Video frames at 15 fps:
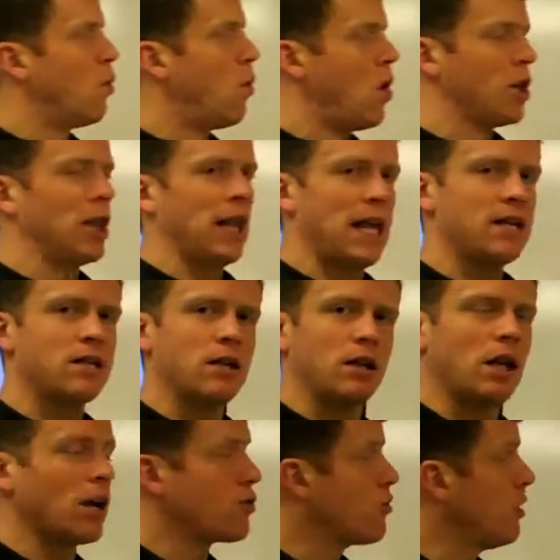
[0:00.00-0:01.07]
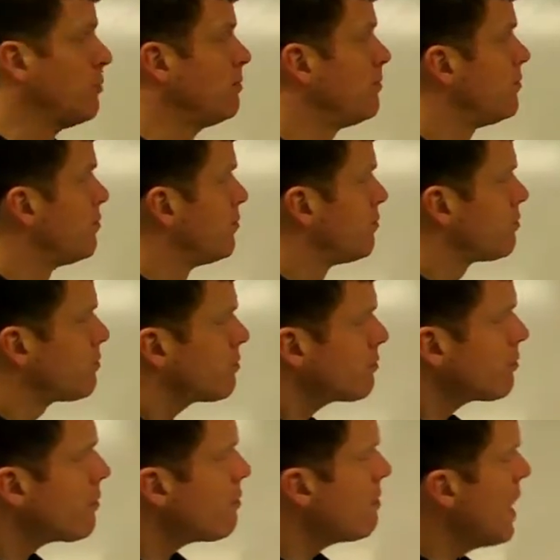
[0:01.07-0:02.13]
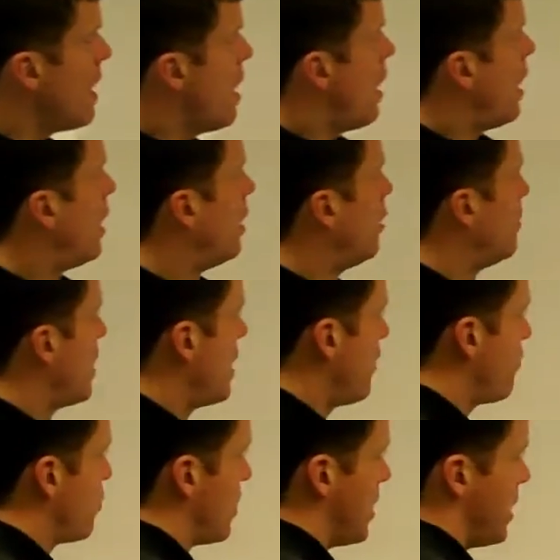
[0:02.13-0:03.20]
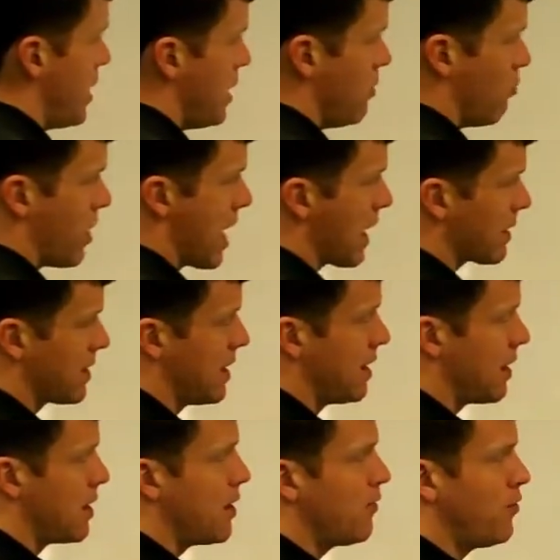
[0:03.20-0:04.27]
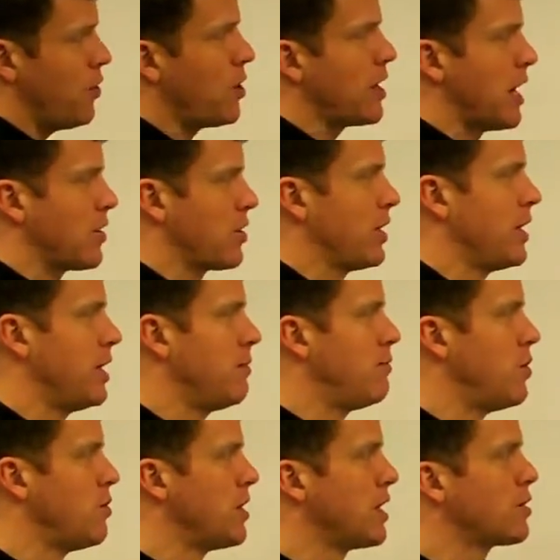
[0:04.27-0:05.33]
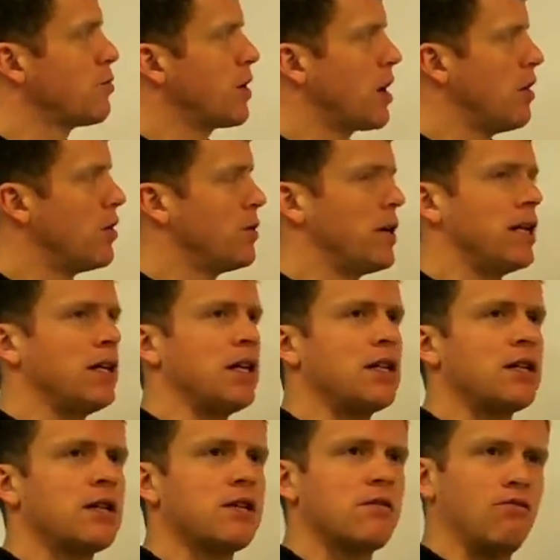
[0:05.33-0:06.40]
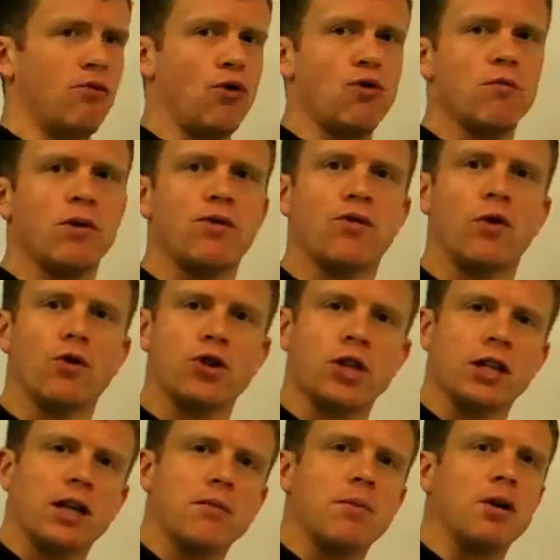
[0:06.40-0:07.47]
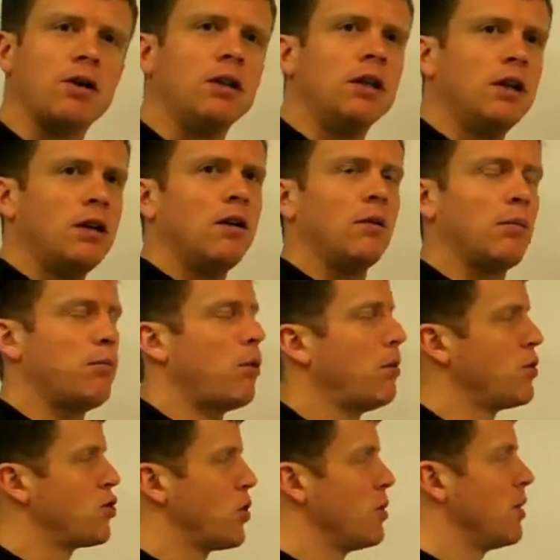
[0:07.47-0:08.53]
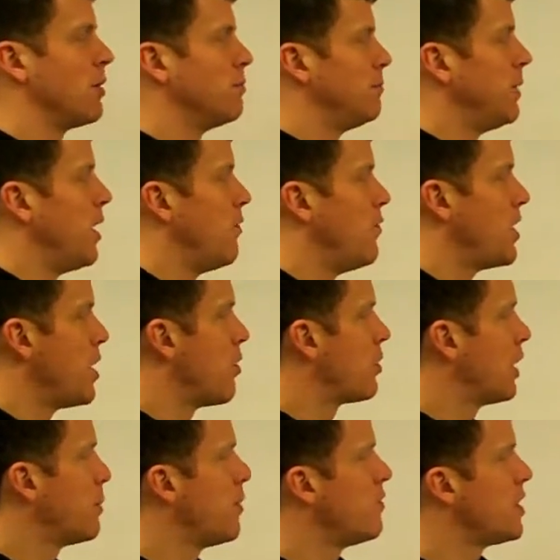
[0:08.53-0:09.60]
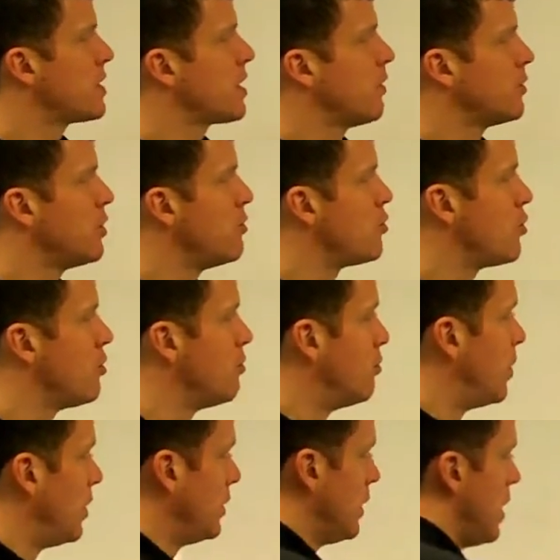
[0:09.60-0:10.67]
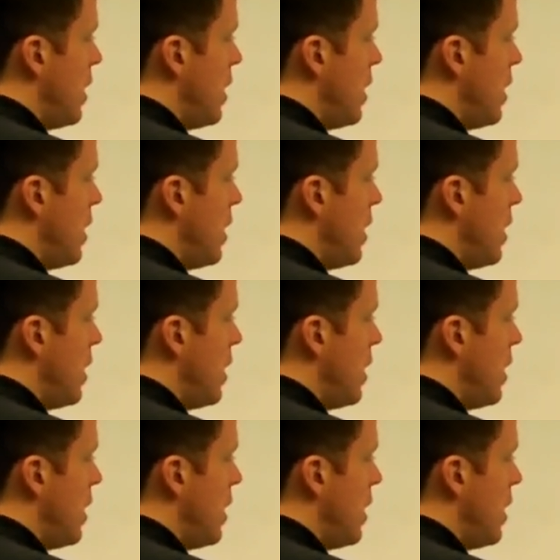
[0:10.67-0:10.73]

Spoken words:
1 less electron. And if we react it, and if you can actually do this, we can't do it in this room unfortunately, but I'll probably show you a video clip of this on YouTube. But